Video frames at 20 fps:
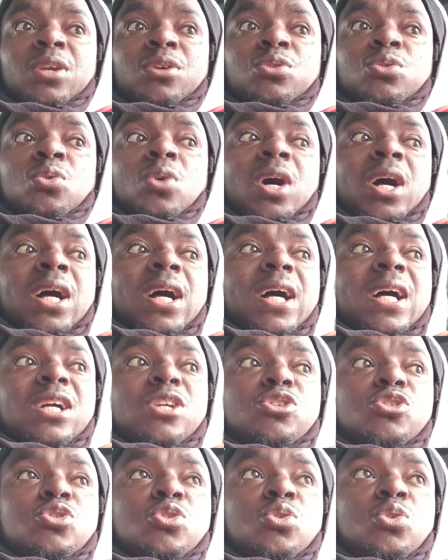You are
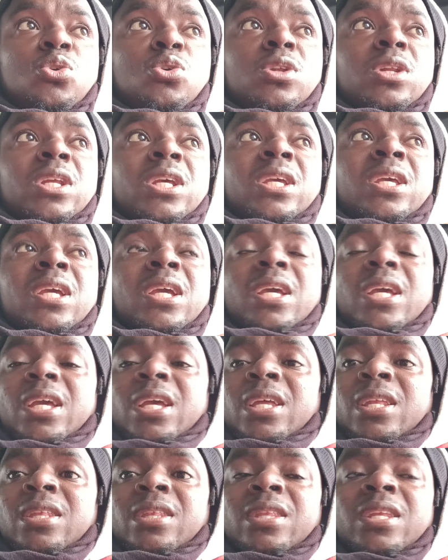absolutely
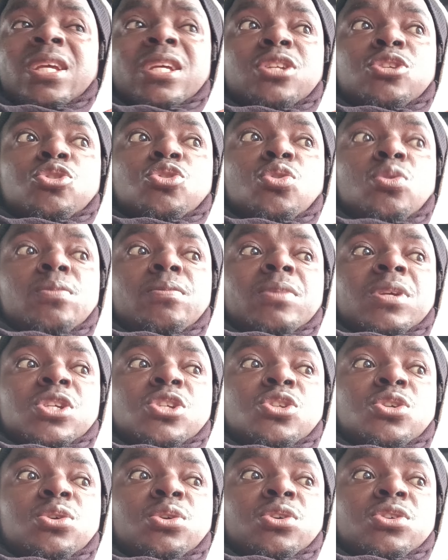indeed so
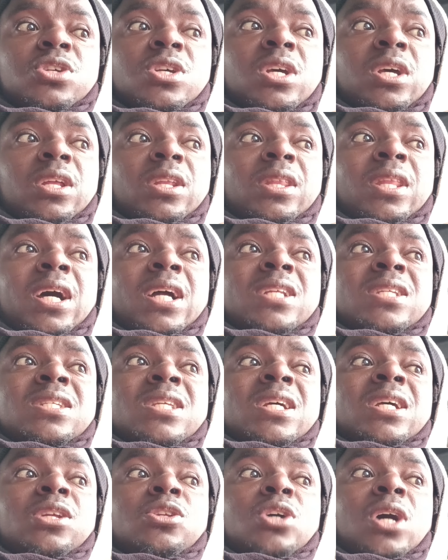mysterious that
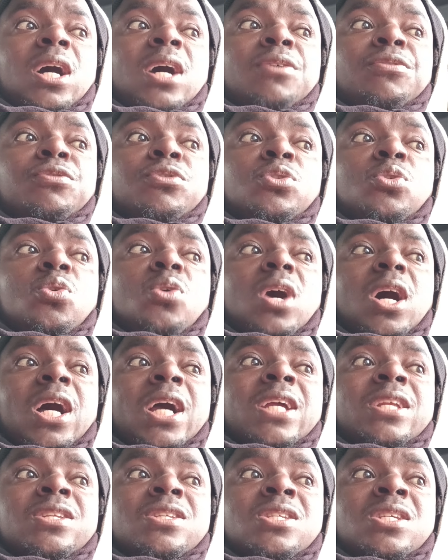they have no
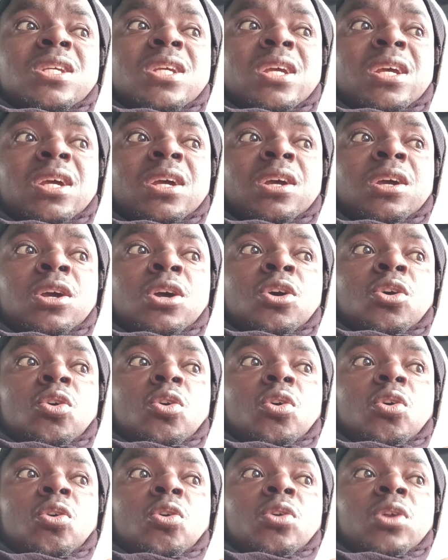idea
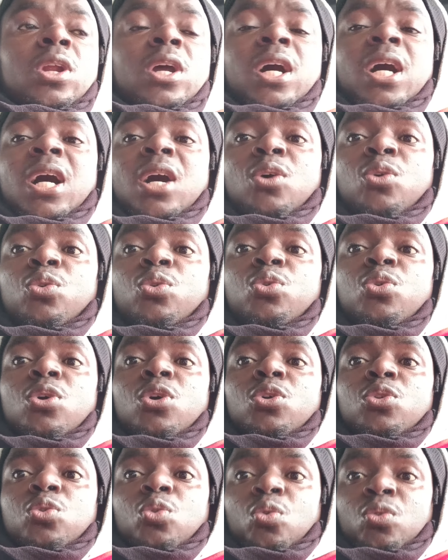on how
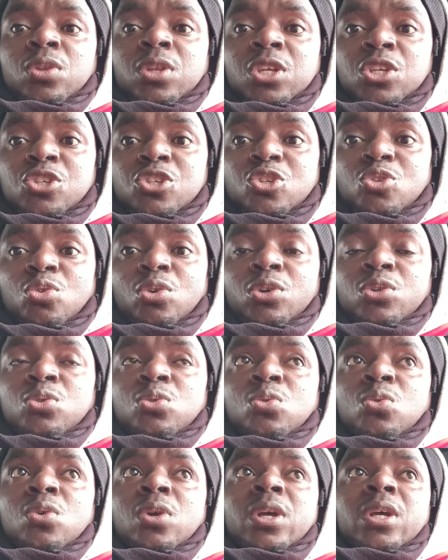to destroy
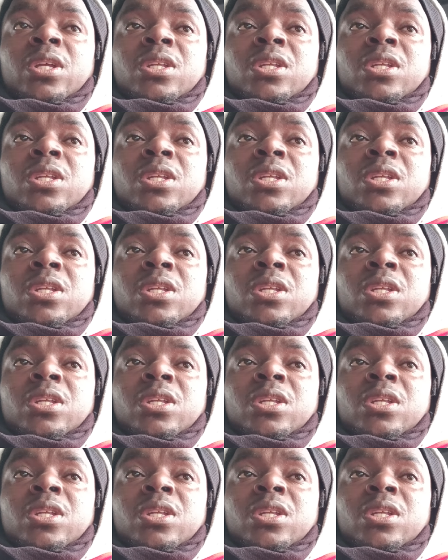you.